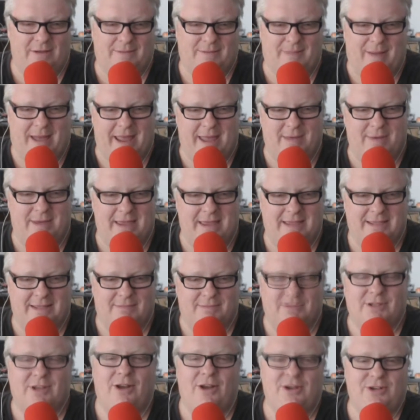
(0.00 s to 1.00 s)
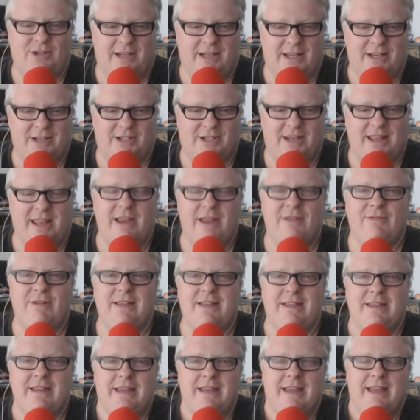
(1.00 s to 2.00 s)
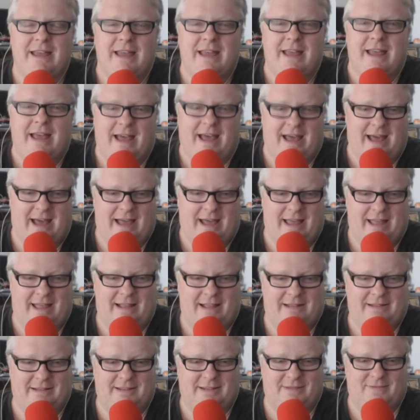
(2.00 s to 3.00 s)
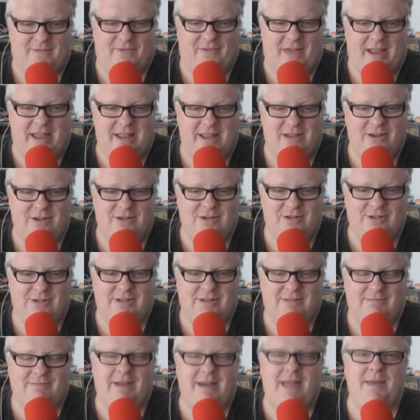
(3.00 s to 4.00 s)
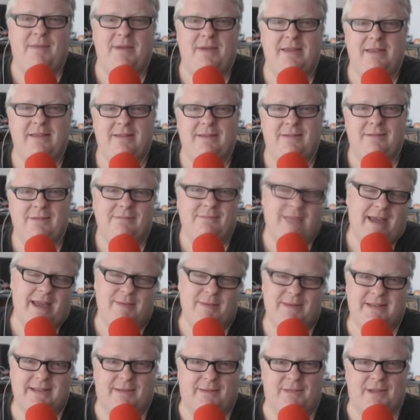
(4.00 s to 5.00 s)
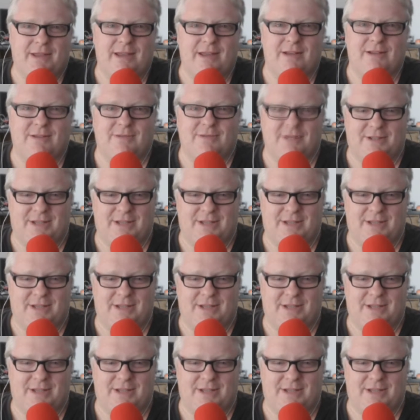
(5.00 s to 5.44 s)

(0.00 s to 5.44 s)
maybe some social engineering and some fake news and maybe something else.